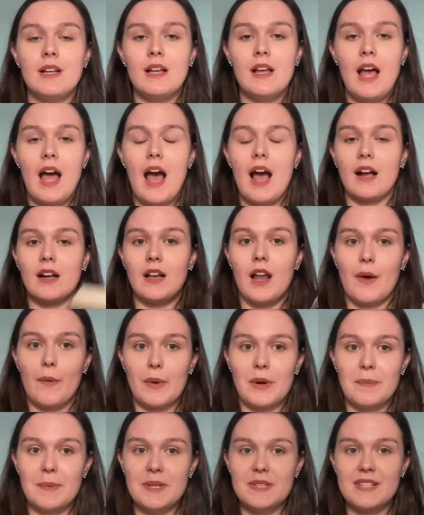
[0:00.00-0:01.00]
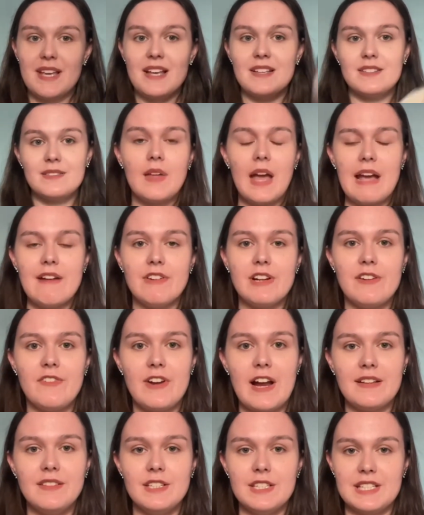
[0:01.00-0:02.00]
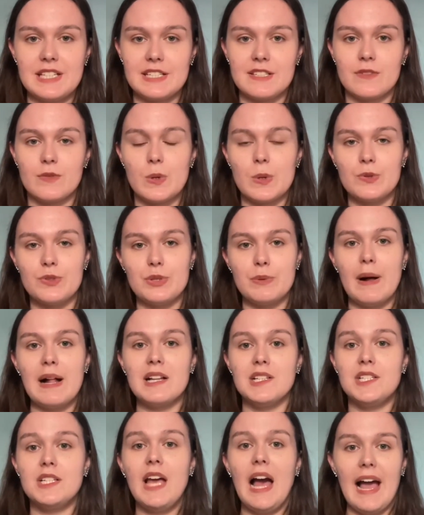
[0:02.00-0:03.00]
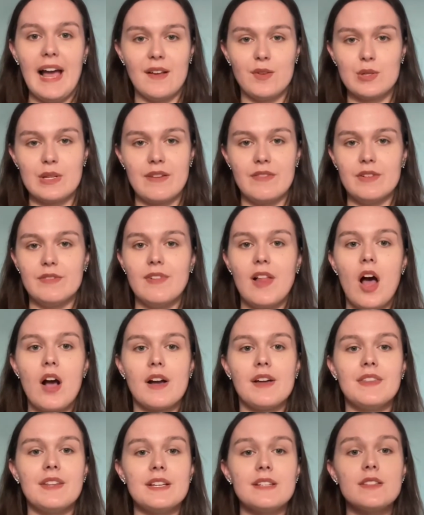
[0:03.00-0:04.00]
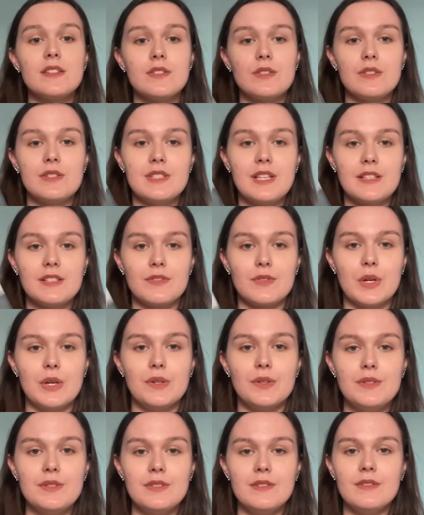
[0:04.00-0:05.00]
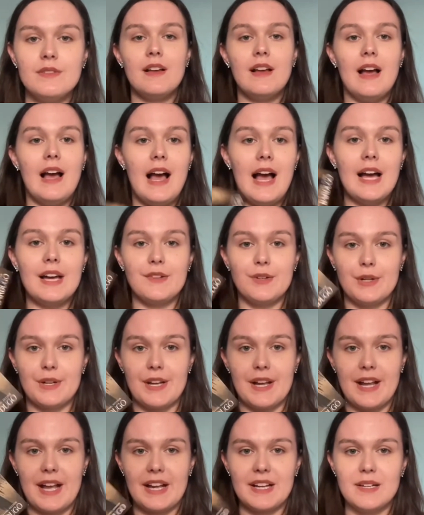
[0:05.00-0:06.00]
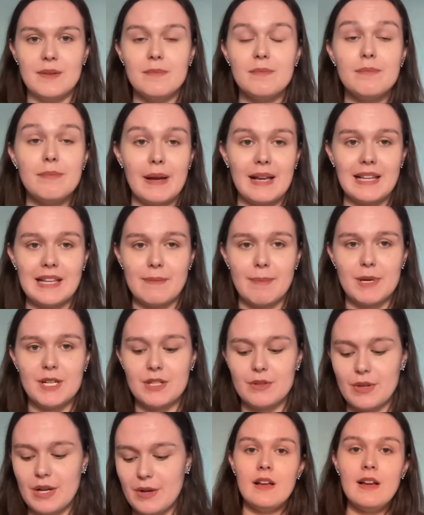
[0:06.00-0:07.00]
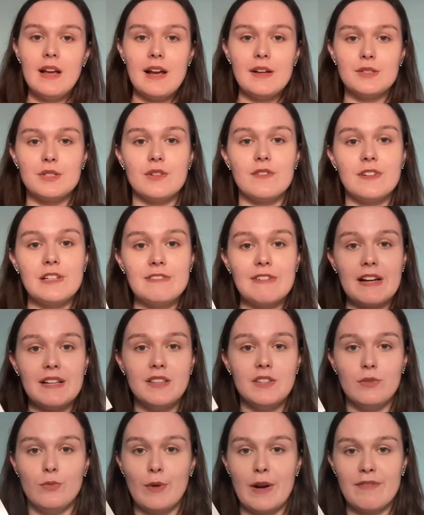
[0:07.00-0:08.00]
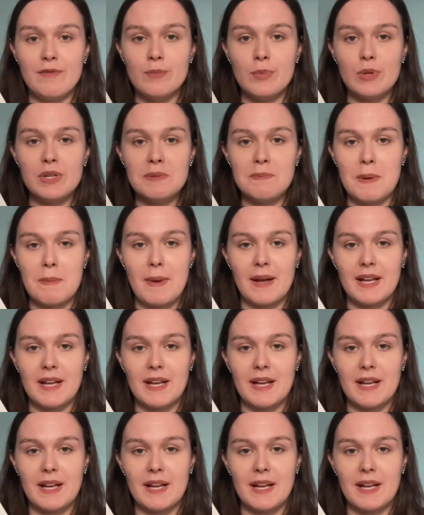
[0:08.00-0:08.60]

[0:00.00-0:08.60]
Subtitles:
and Clockwork Princess. I reread the Six of Crows duology. I actually have a vlog on this. Six of Crows and Crooked Kingdom by Leigh Bardugo. I also reread The Raven Boys by Maggie